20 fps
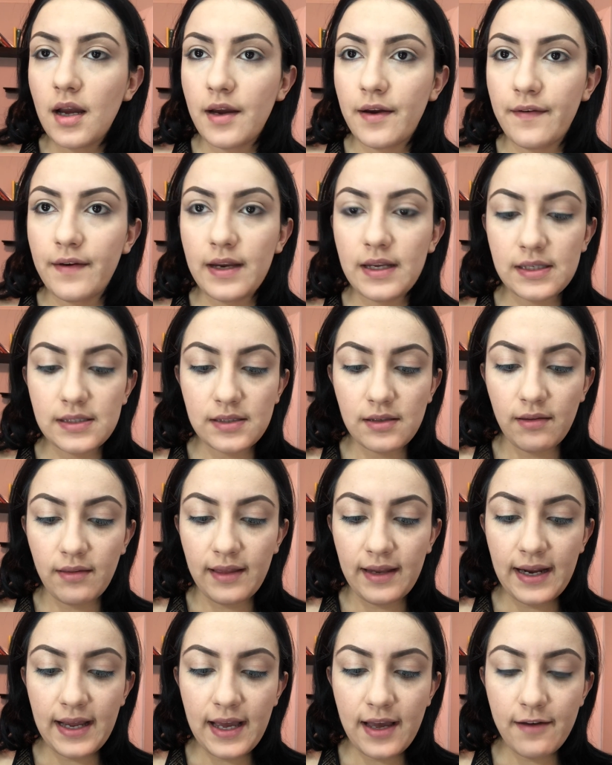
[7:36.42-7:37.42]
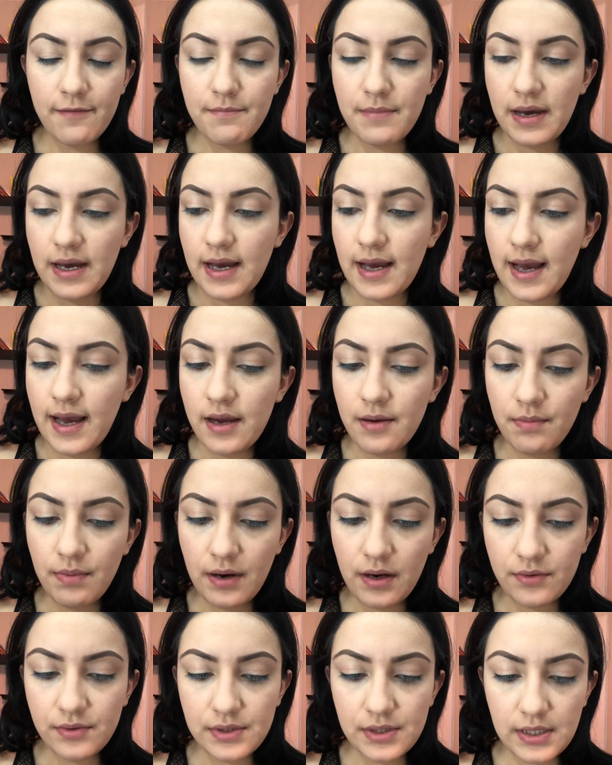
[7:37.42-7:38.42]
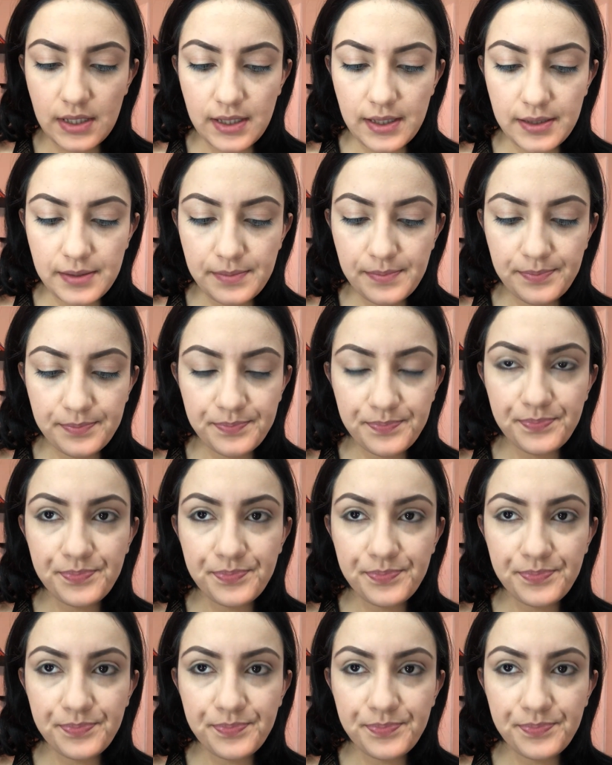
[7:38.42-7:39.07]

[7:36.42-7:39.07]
Alright, so then I have my eyebrows done.